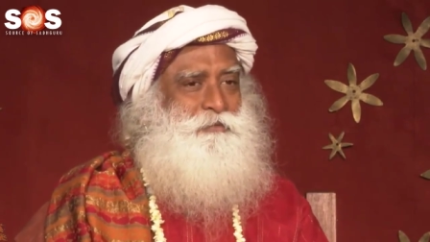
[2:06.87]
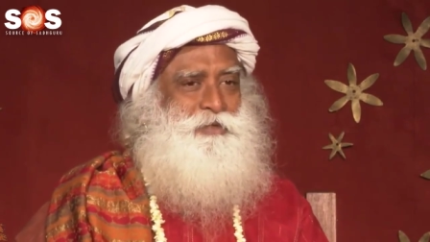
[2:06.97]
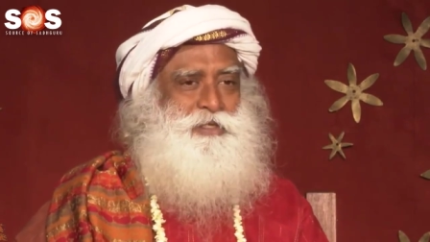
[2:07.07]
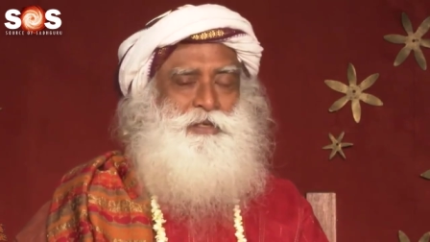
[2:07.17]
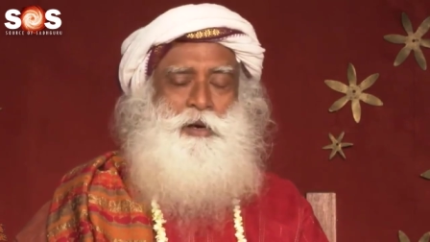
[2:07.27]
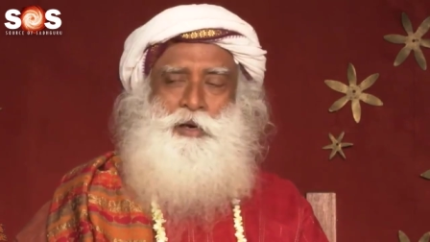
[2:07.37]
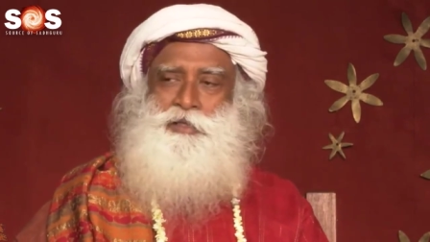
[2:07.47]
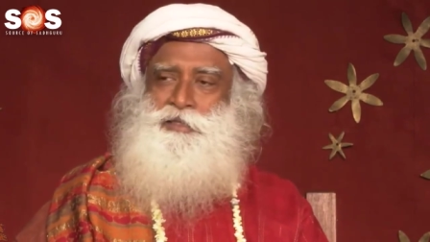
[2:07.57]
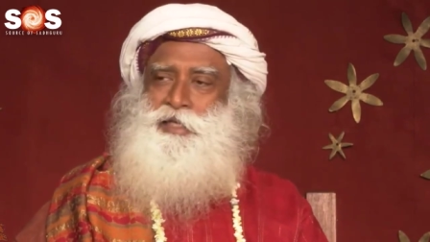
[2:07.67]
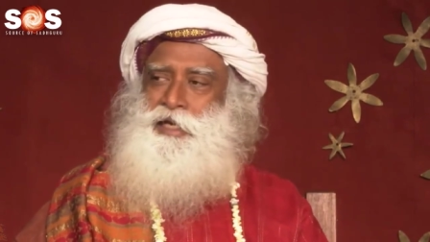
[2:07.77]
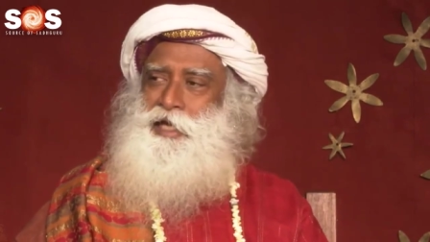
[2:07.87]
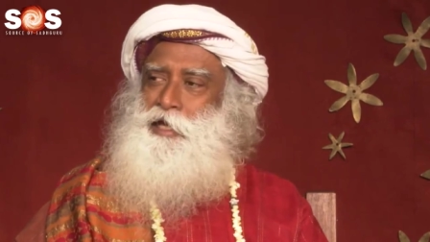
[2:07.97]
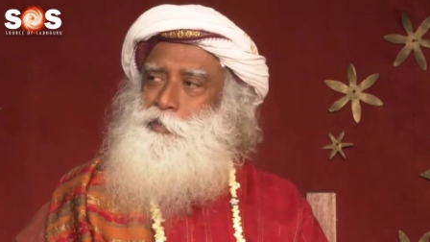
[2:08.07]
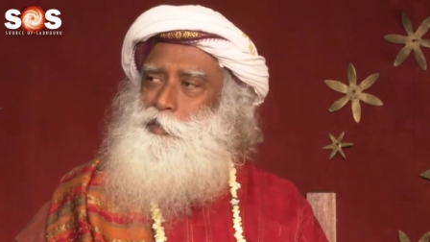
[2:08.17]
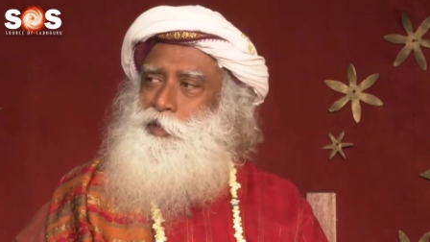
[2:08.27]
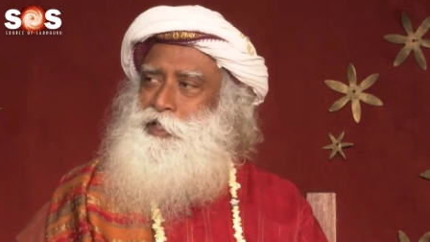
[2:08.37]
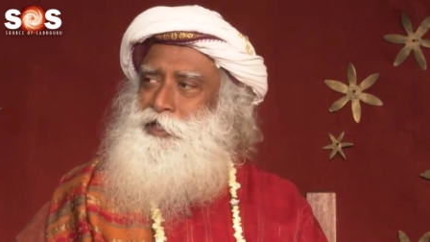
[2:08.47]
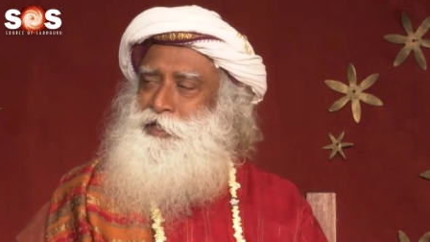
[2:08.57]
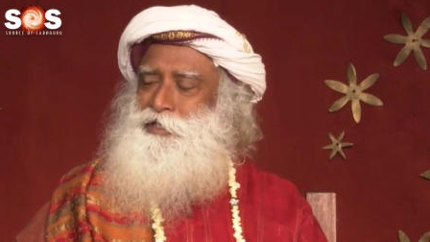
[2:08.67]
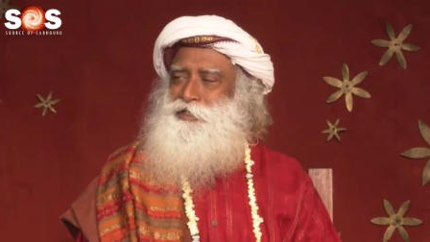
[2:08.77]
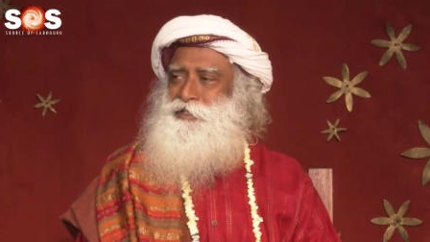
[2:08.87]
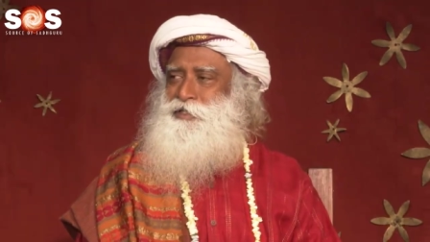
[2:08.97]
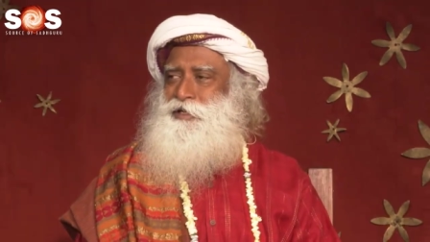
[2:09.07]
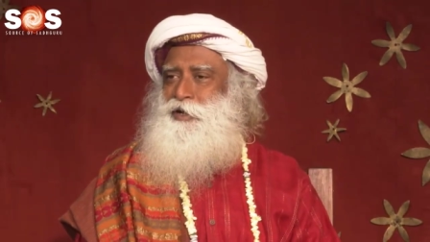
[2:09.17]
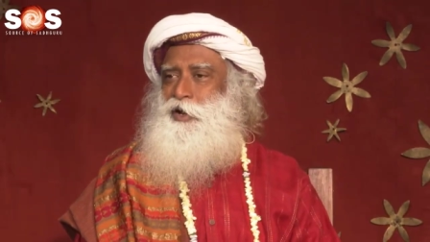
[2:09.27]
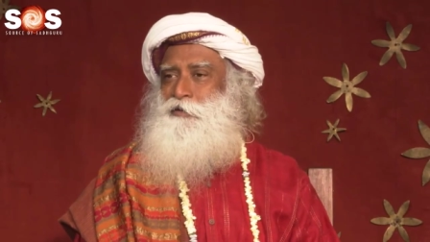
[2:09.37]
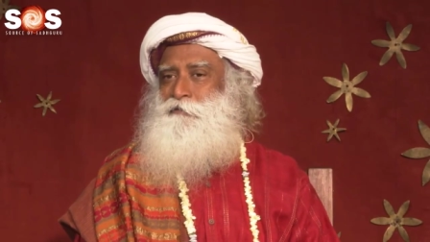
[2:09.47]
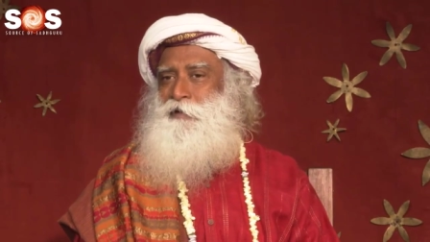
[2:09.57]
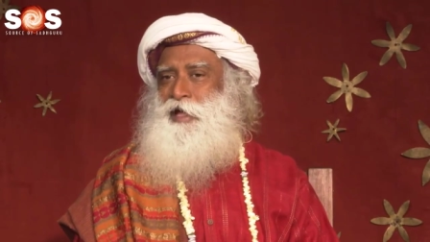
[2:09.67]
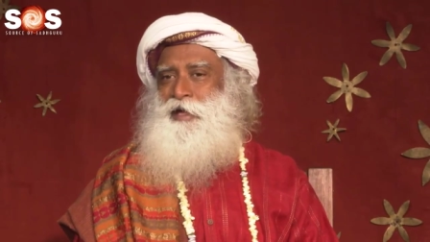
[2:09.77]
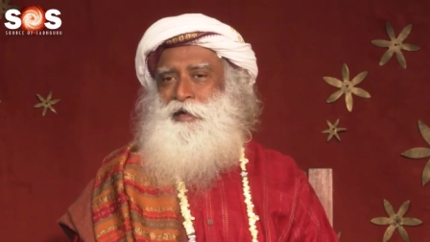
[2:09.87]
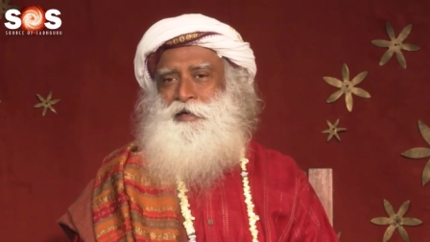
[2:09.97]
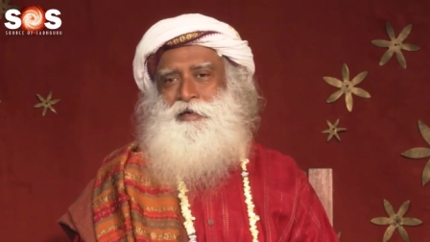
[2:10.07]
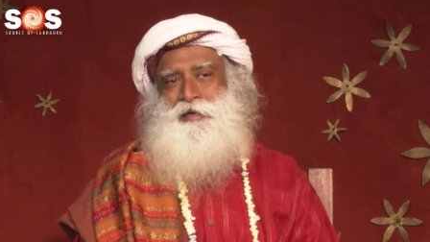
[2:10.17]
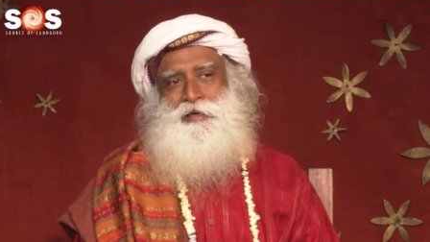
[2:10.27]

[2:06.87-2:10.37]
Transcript: of these hawks, their capabilities of flying